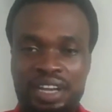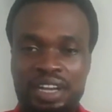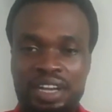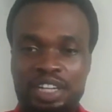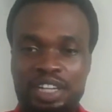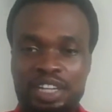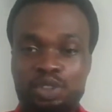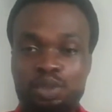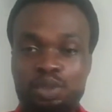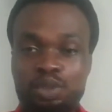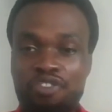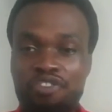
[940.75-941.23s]

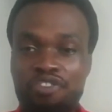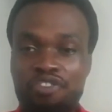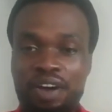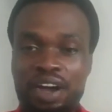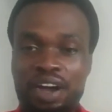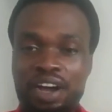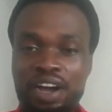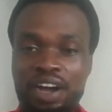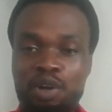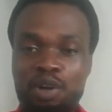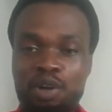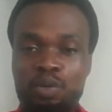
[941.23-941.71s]
So
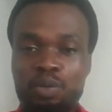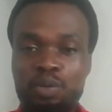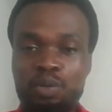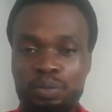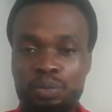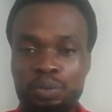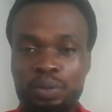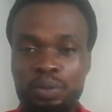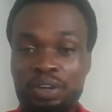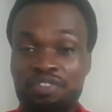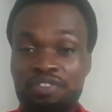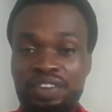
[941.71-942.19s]
far,
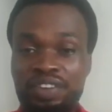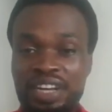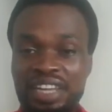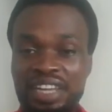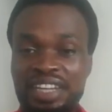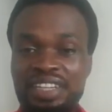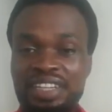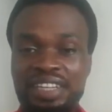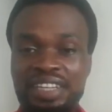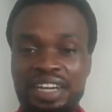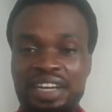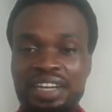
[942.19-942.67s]
we've
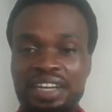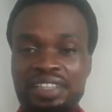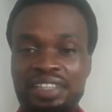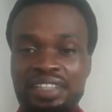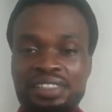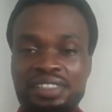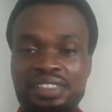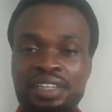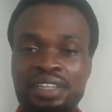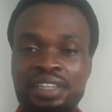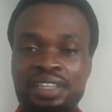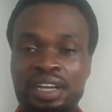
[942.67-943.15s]
learned that
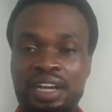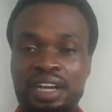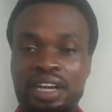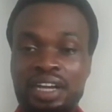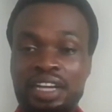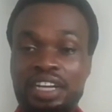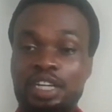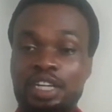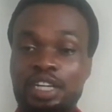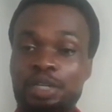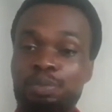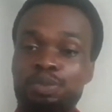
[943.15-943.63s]

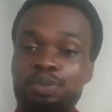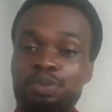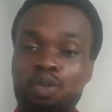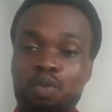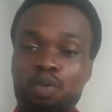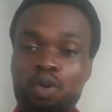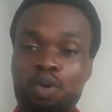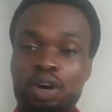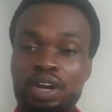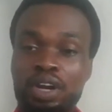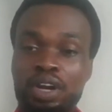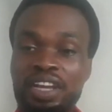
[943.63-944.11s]
a crypto
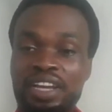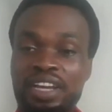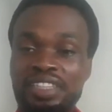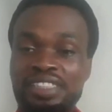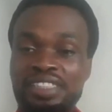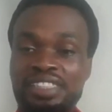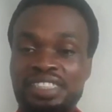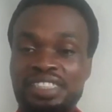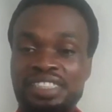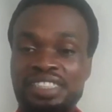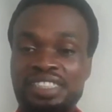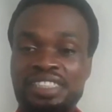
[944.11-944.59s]

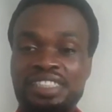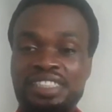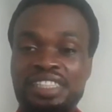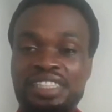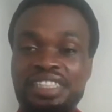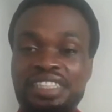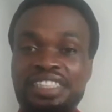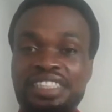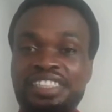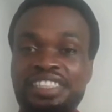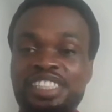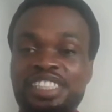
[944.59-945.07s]
wallet is a
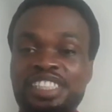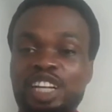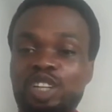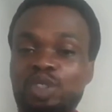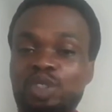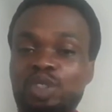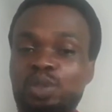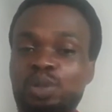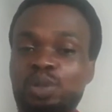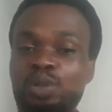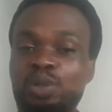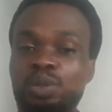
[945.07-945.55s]

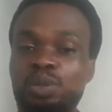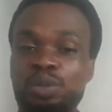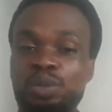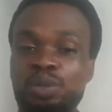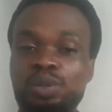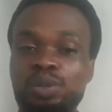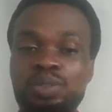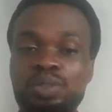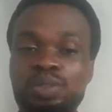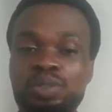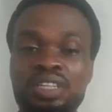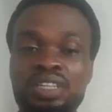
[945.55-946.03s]
digital
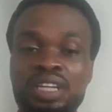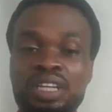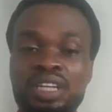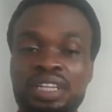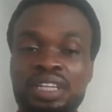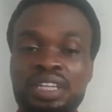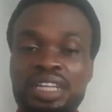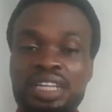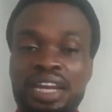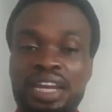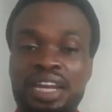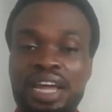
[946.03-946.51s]
tool
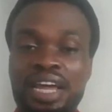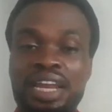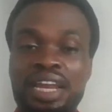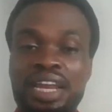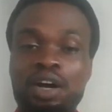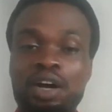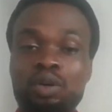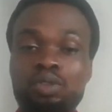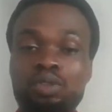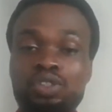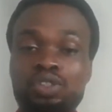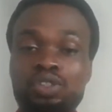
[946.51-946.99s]
that
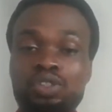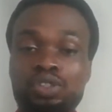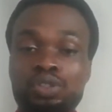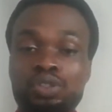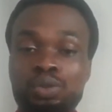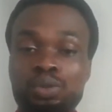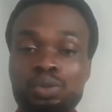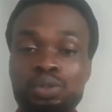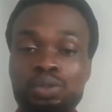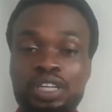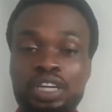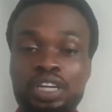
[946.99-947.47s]
allows
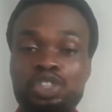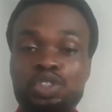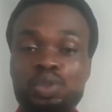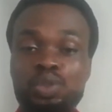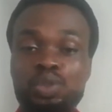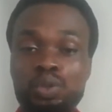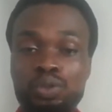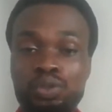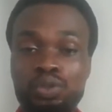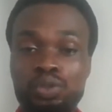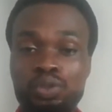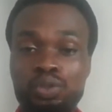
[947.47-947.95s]
users
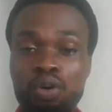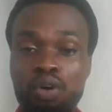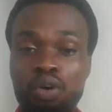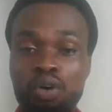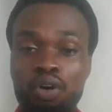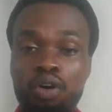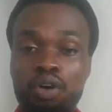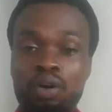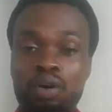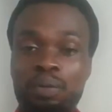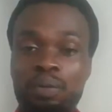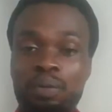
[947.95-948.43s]
to
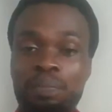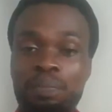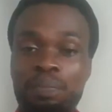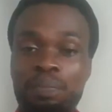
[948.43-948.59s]
store,